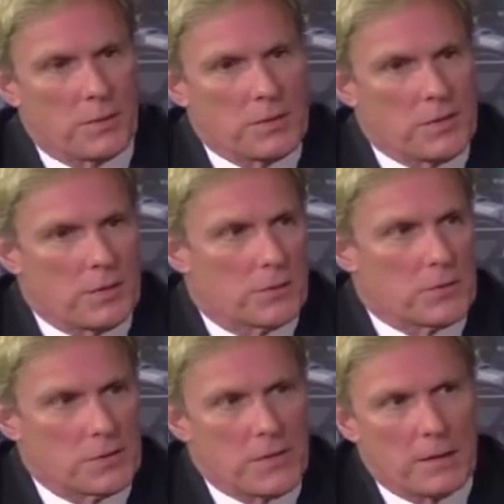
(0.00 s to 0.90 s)
you're going to see
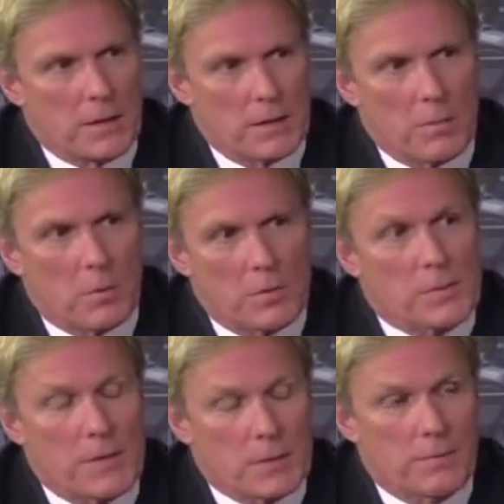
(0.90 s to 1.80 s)
nurses take on a lot more
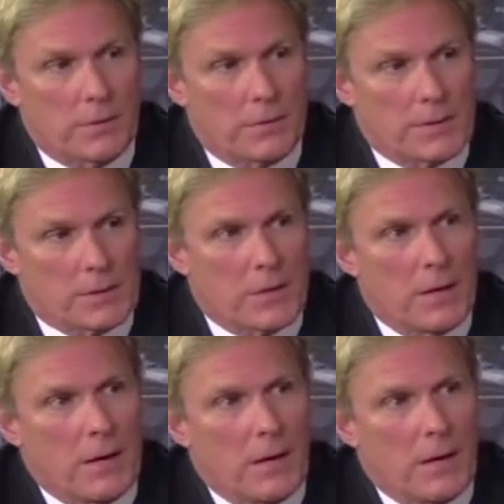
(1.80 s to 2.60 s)
responsibilities